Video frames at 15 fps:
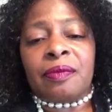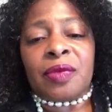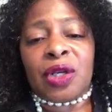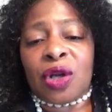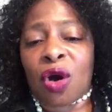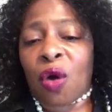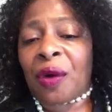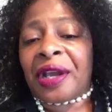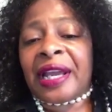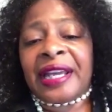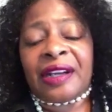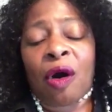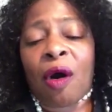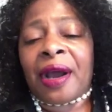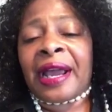
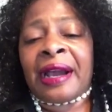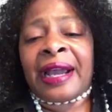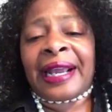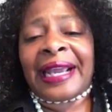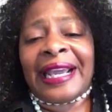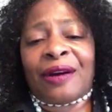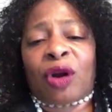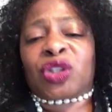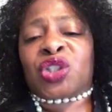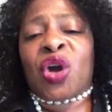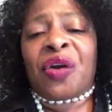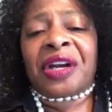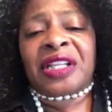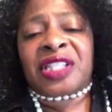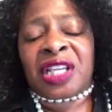an
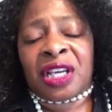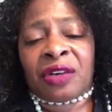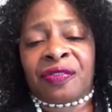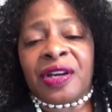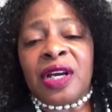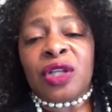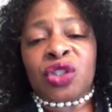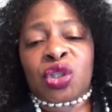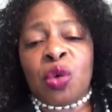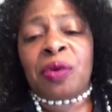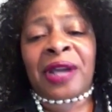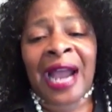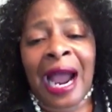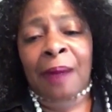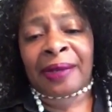alternative to
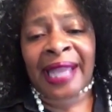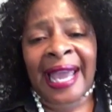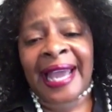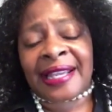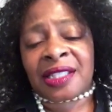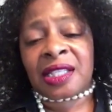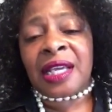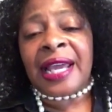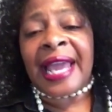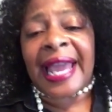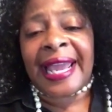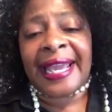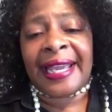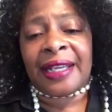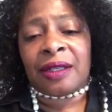COMCAST
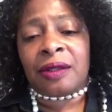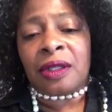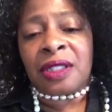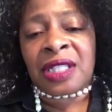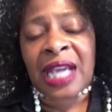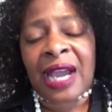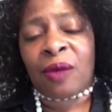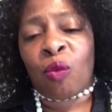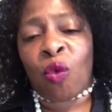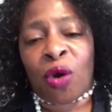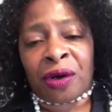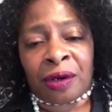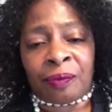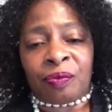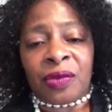and Time
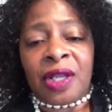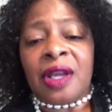Warner.